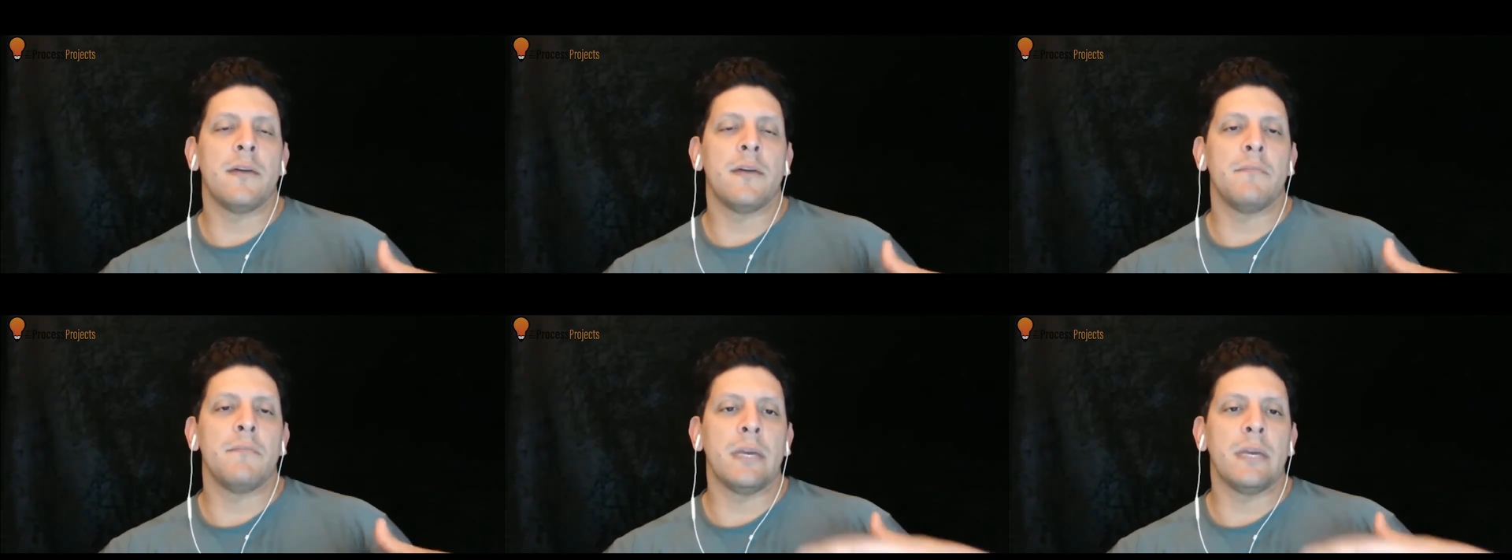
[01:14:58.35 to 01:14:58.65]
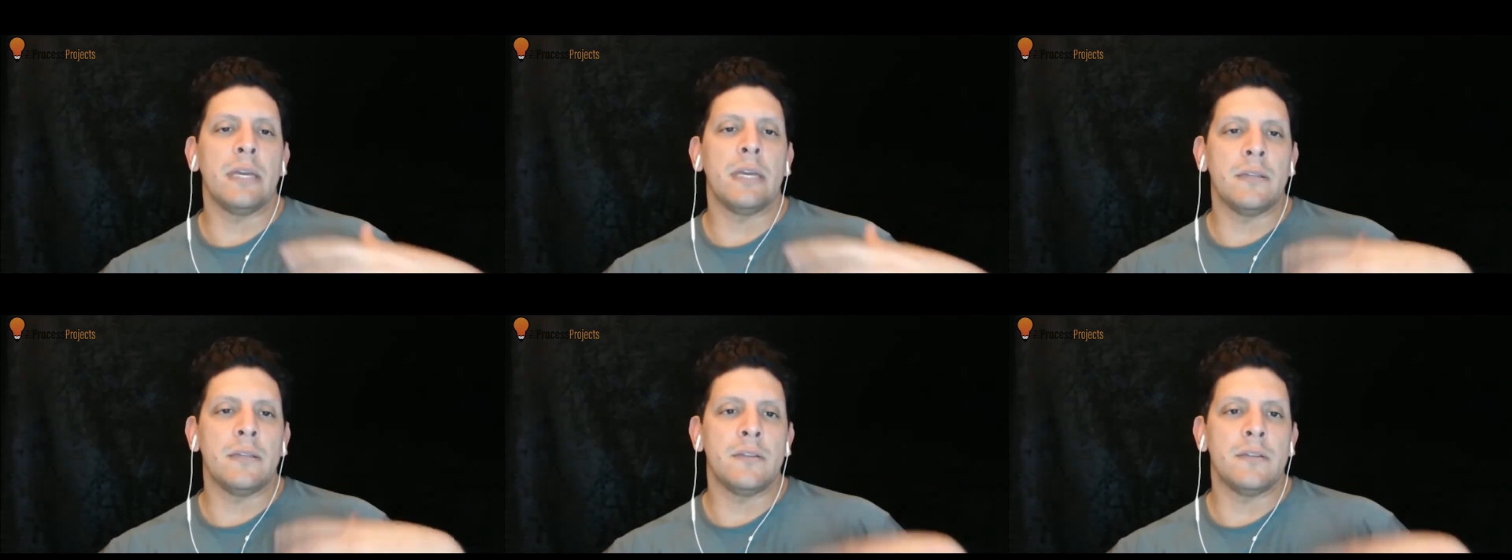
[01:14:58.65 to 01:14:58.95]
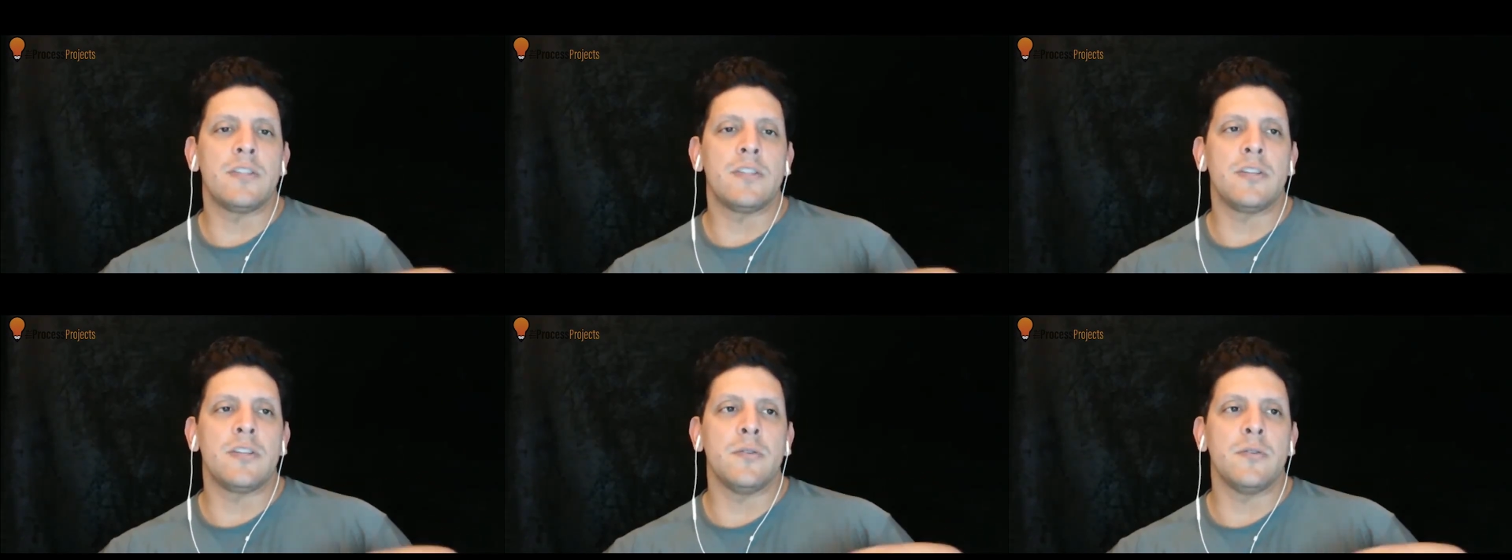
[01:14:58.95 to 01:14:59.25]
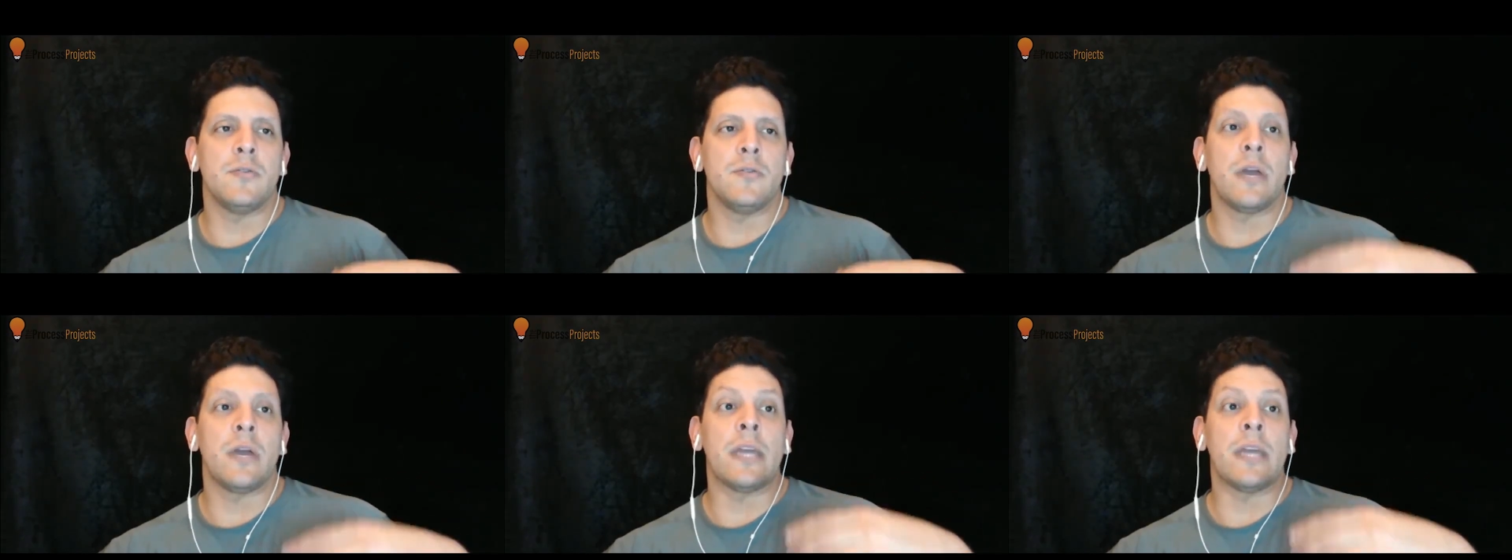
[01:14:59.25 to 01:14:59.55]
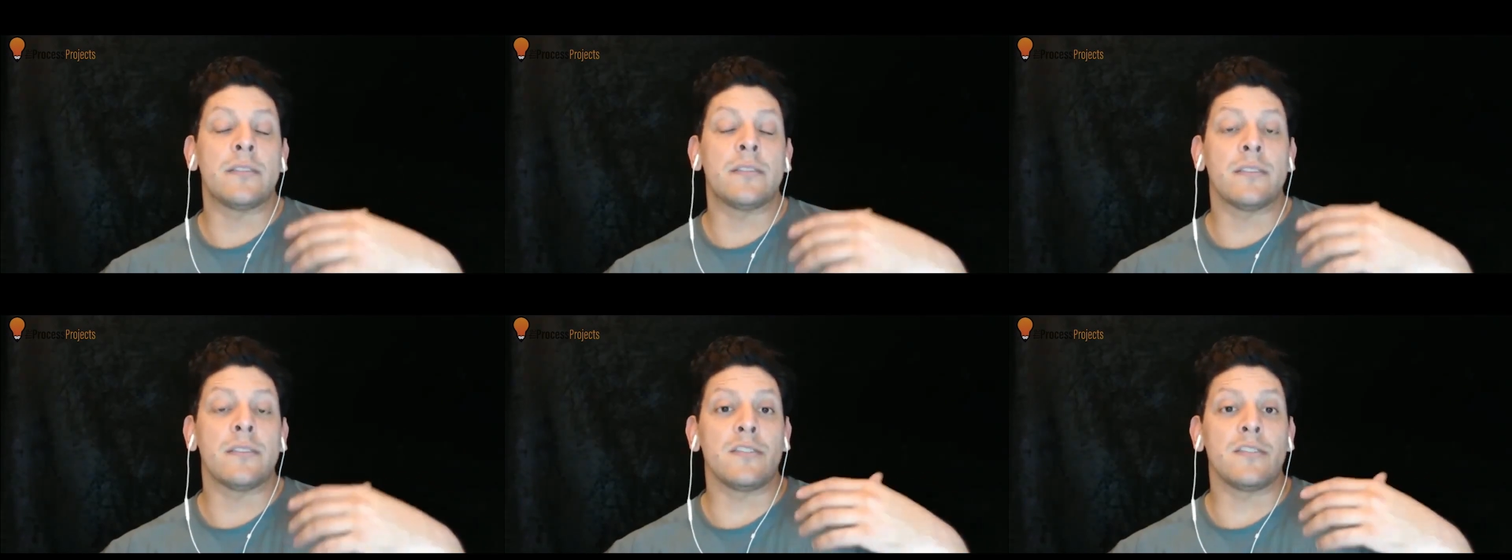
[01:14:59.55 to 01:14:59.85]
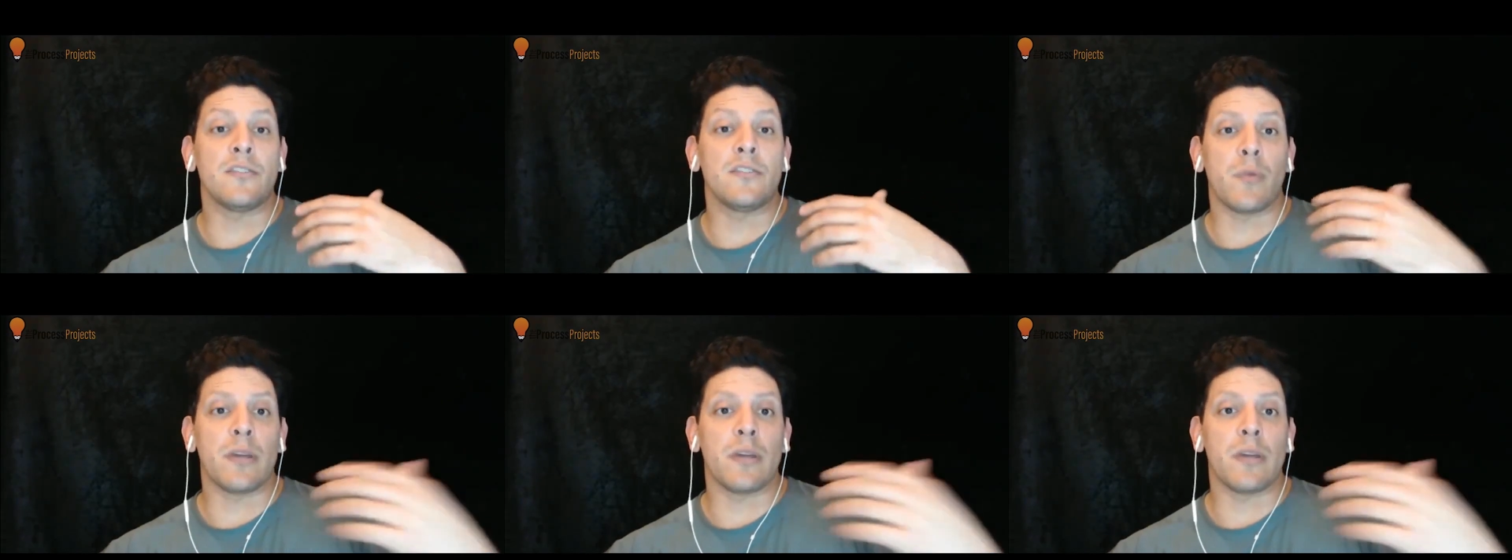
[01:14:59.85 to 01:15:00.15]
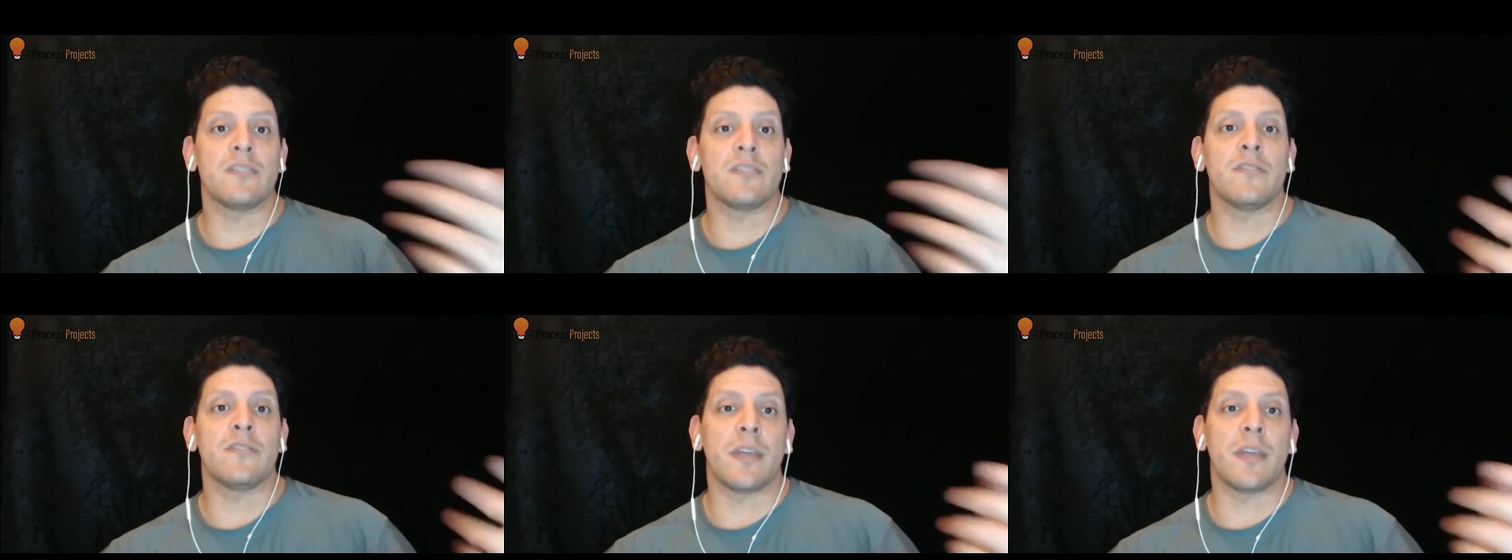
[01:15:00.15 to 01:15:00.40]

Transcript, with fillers: into a situation that they